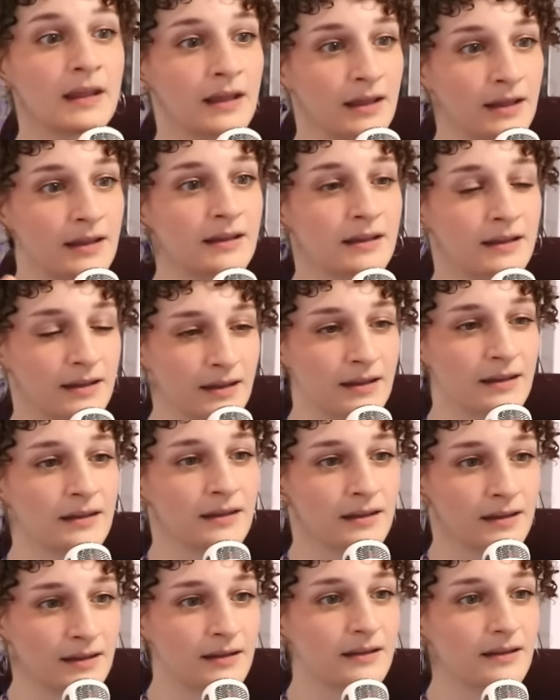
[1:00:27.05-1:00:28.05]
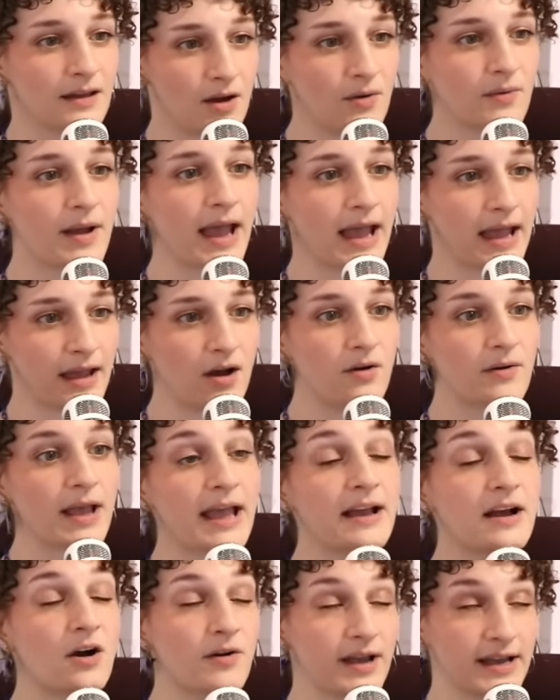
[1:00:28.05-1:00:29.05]
it's like that Okay, mm-hmm.
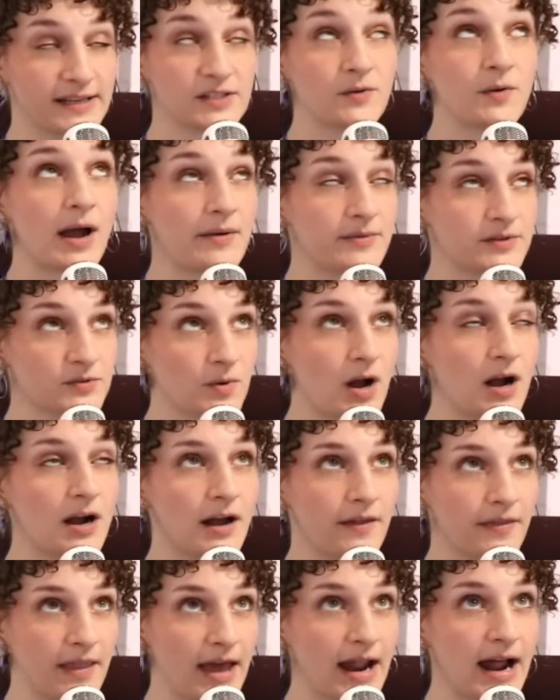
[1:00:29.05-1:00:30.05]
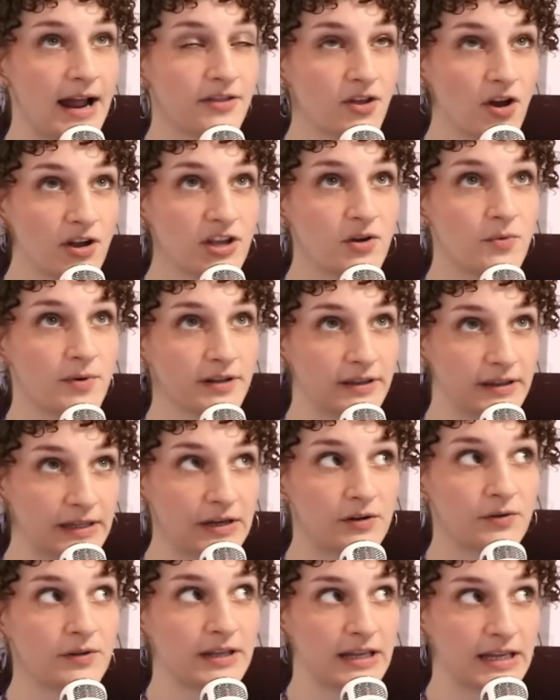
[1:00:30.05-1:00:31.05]
okay, okay. So I was wrong on that. I thought you were
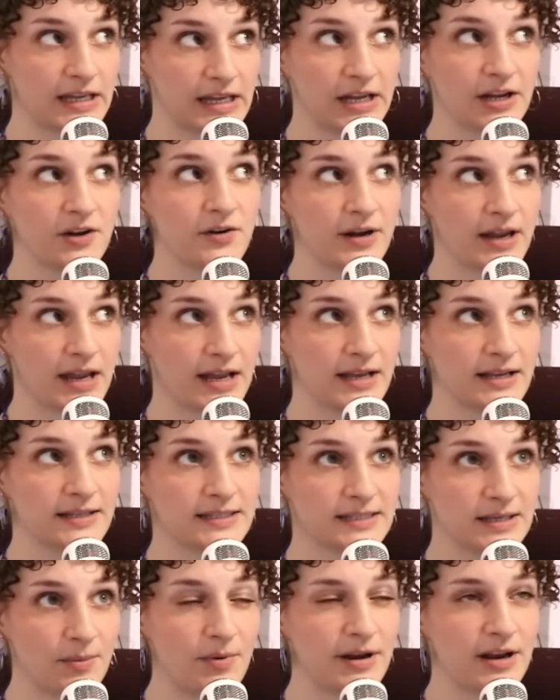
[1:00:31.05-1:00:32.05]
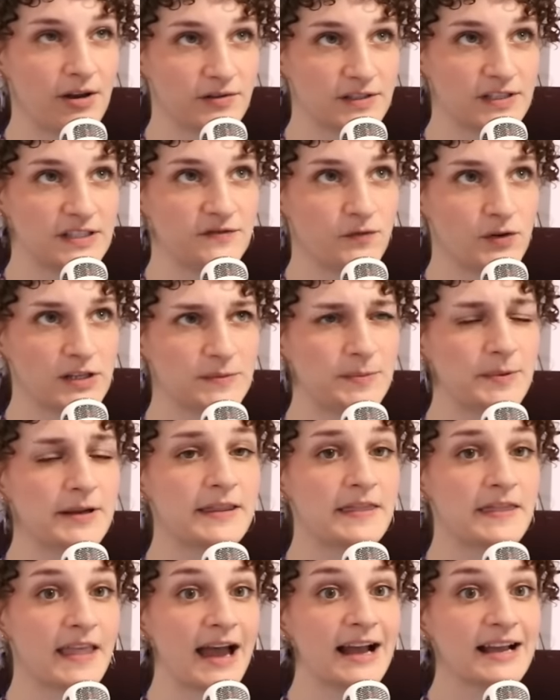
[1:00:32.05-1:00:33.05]
literally hearing someone else's voice, but
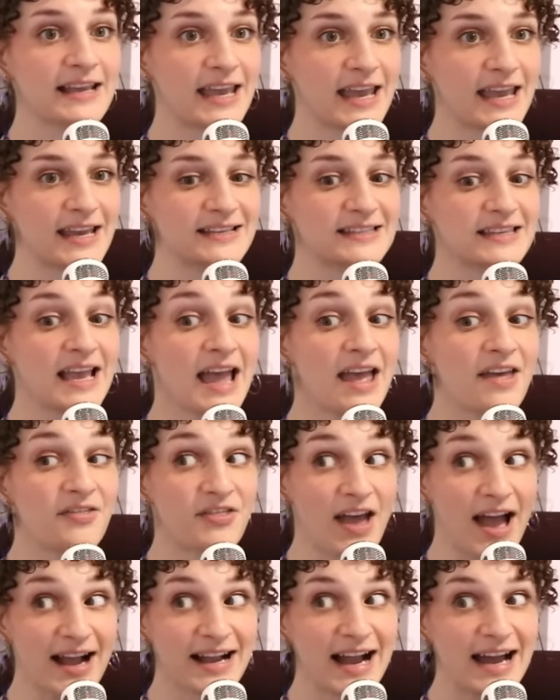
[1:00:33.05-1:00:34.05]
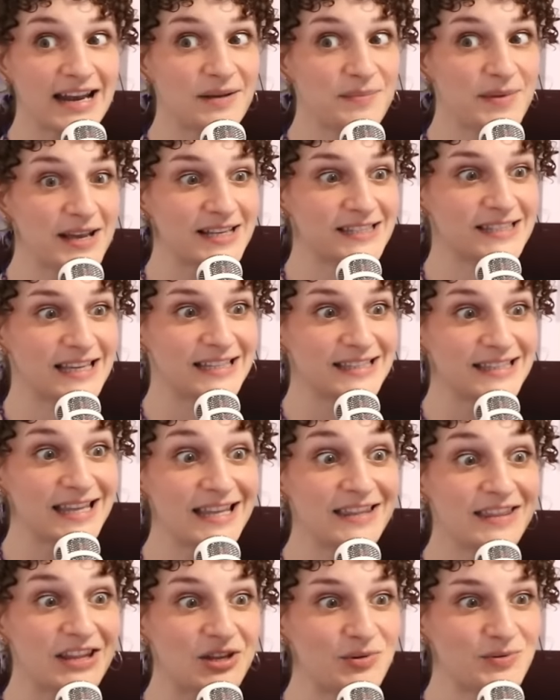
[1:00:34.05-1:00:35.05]
in that case, that kind of makes sense
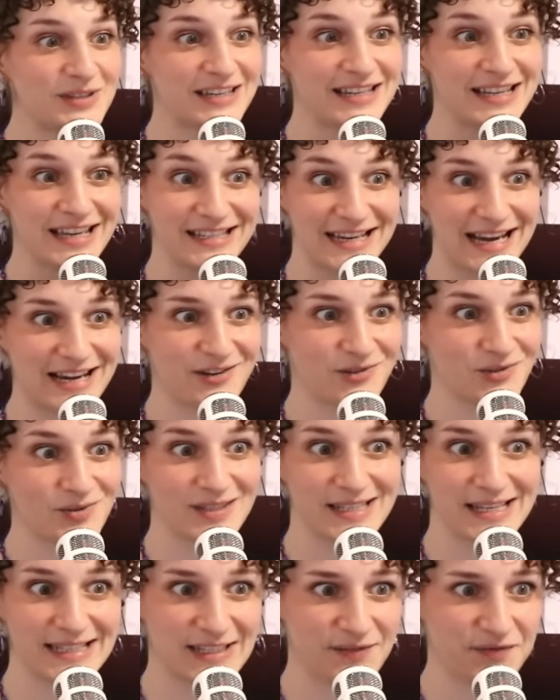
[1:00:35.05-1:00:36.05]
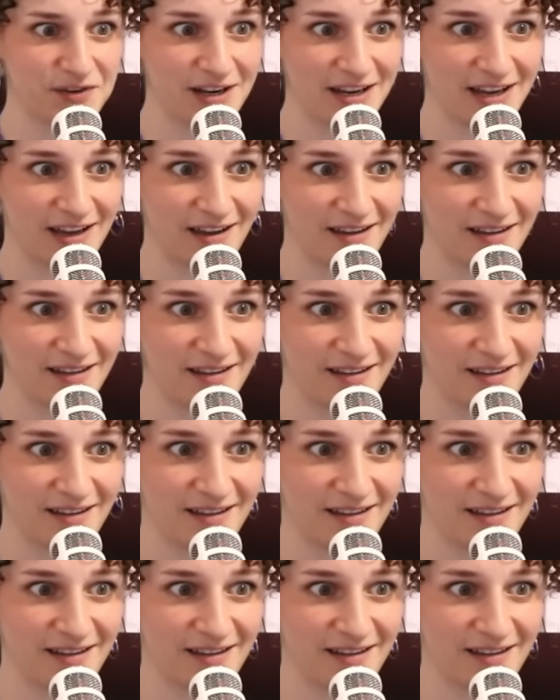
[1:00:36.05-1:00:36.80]
then that you didn't get diagnosed with schizophrenia.